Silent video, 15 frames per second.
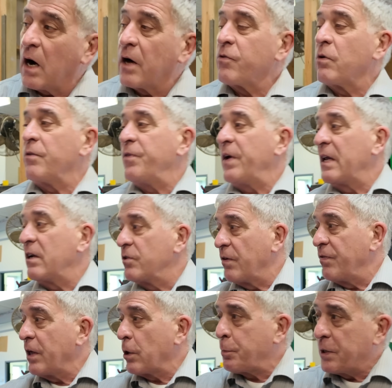other advantage
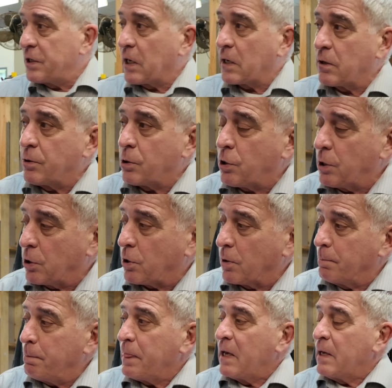of this particular
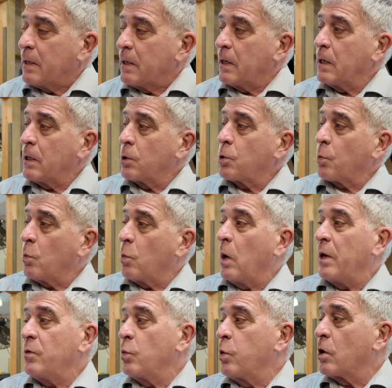system is
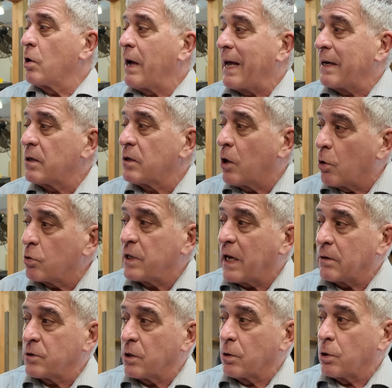when we're at low
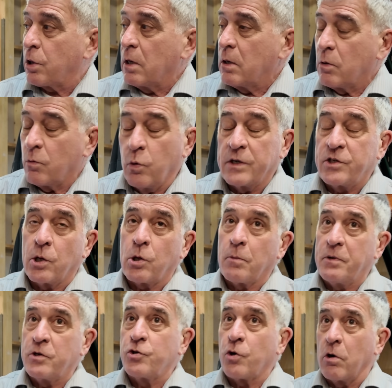deltas, which is the
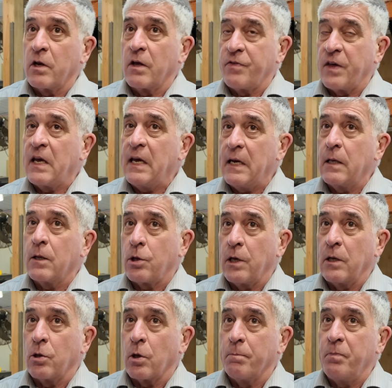majority of the heating
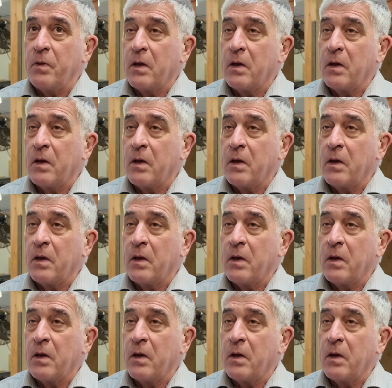season,